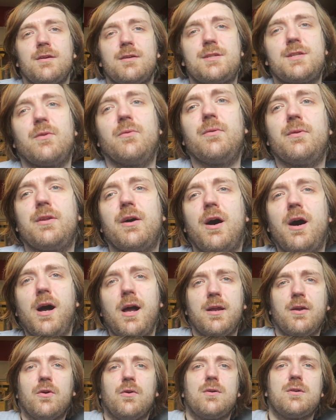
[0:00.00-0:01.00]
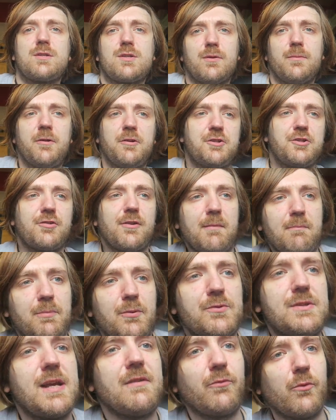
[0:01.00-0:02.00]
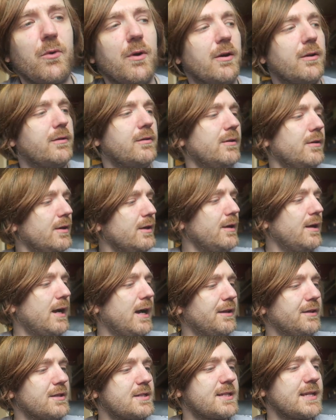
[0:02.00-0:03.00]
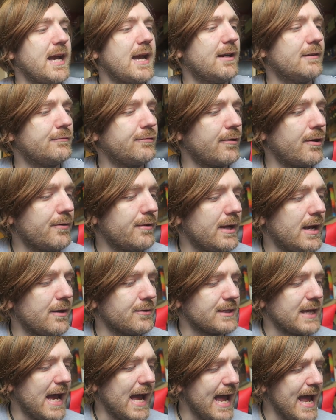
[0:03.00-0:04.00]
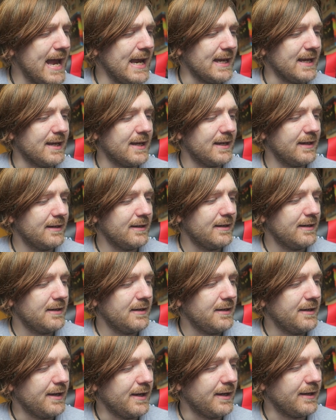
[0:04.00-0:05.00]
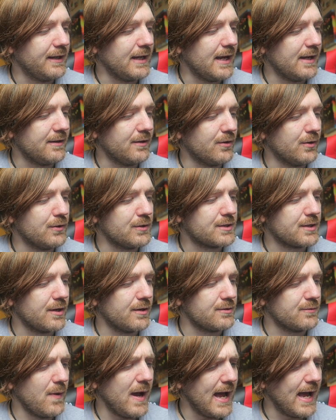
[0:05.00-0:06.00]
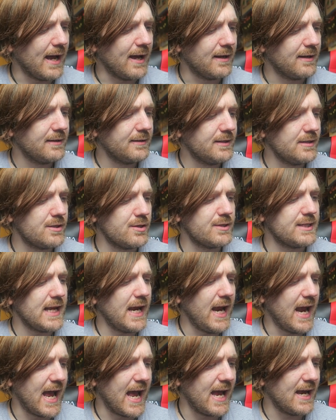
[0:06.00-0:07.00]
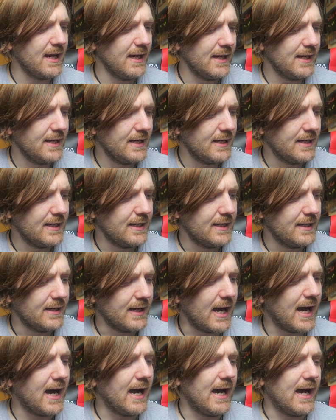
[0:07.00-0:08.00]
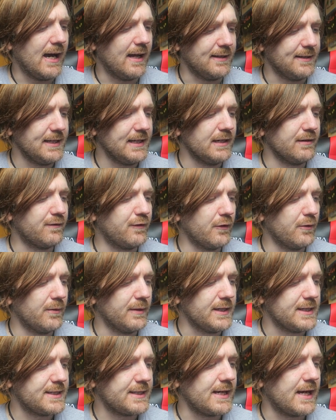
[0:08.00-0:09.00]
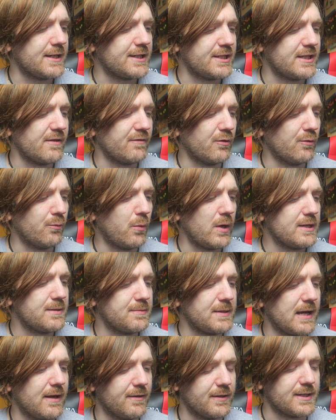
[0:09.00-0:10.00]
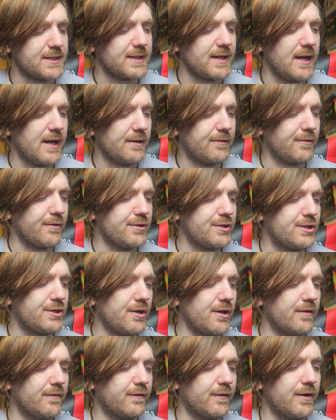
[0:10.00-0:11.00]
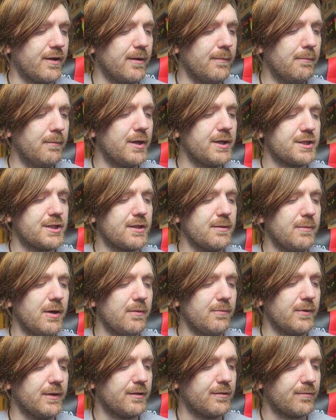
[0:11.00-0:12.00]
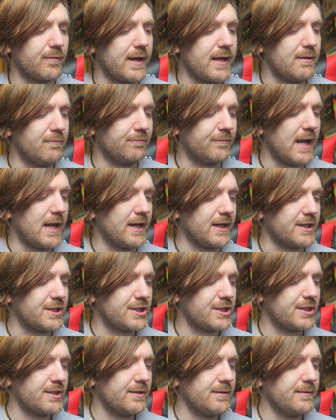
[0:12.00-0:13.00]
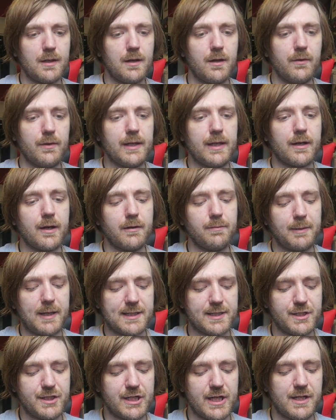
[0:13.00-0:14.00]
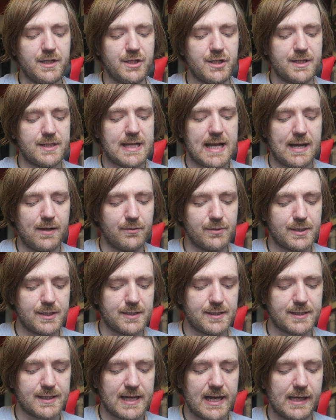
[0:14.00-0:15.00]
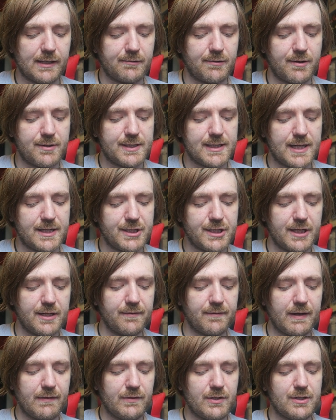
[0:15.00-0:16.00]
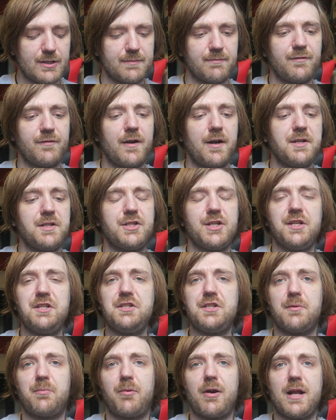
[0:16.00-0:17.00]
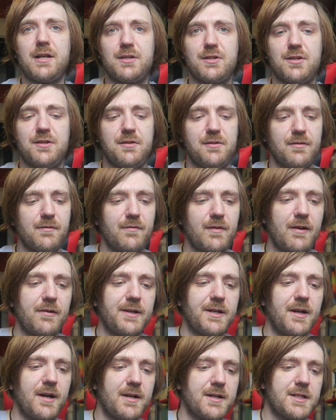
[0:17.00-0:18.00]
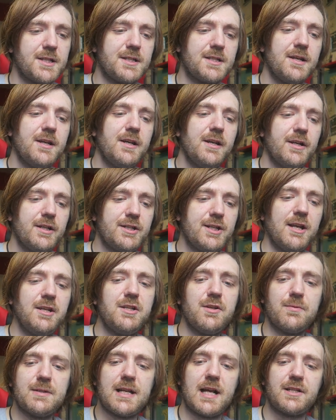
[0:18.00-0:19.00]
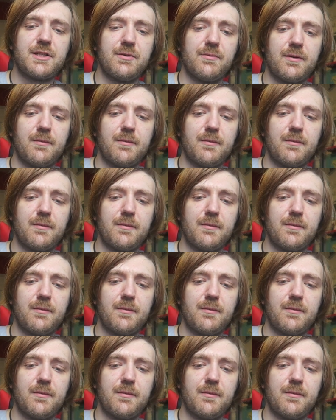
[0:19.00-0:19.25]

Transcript: So the high horse almost tramples everyone and the scarecrow yells, hey! And then the horse goes, where? Did you say hey? Ah, leaning forward, he snatched several wisps out of the scarecrow's shirt front and munched them up with great relish. Oh, and they go past Ginger's house, and Scarecrow says, She'd have given you some fine gingerbread too. Very nice. Ginger was actually